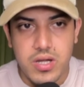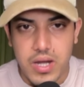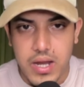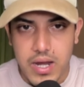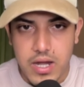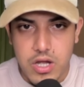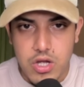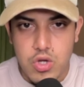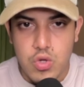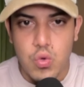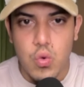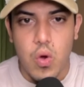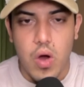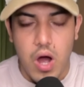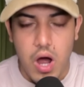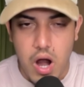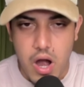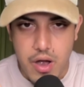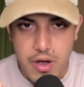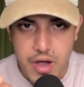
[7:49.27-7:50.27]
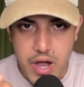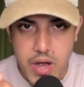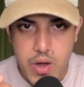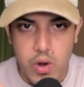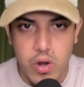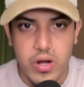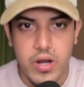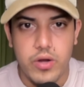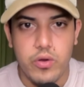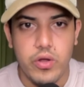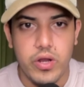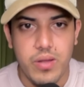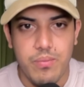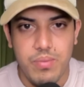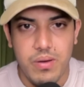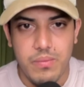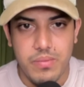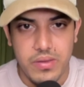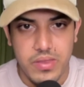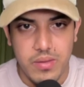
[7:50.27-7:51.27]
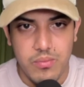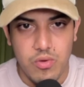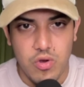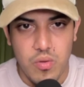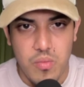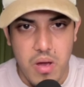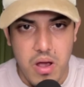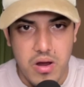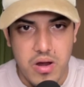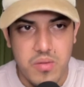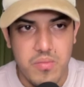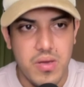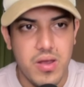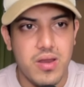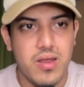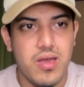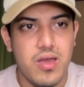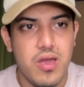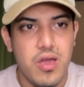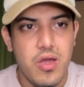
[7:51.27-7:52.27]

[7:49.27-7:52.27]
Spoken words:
$10 to $100, it's gonna pump in the bull market, man.